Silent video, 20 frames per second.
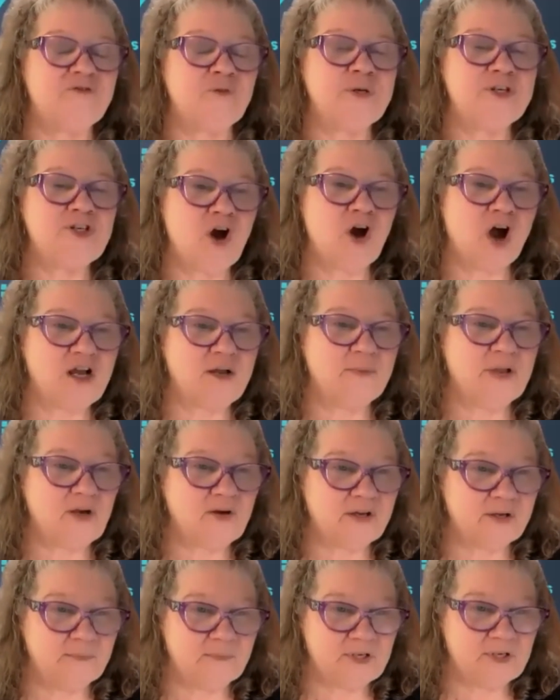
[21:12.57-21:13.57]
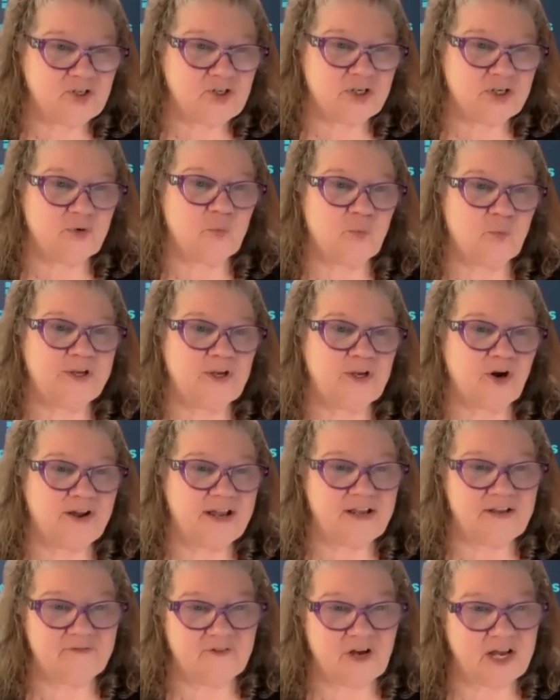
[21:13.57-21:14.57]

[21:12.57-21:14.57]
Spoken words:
If we talk about commission, we are